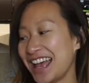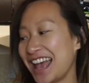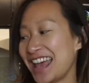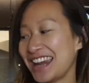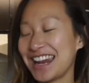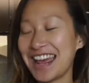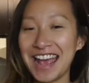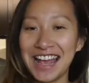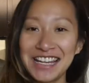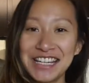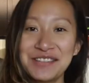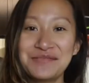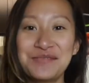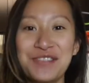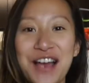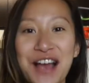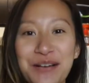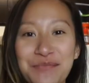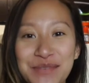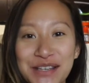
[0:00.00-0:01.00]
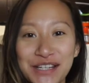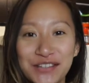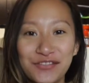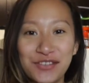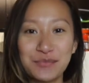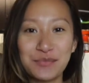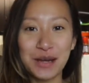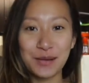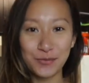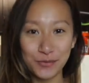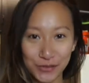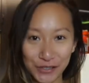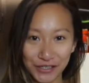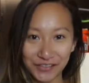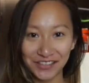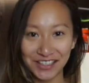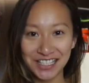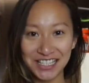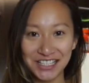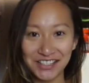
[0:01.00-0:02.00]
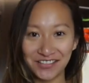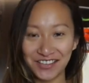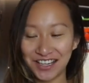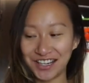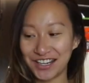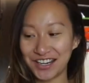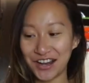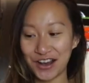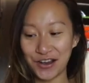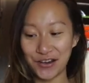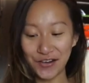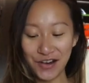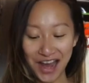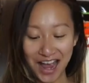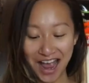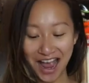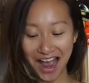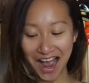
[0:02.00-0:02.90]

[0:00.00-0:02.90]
And as promised from my previous video,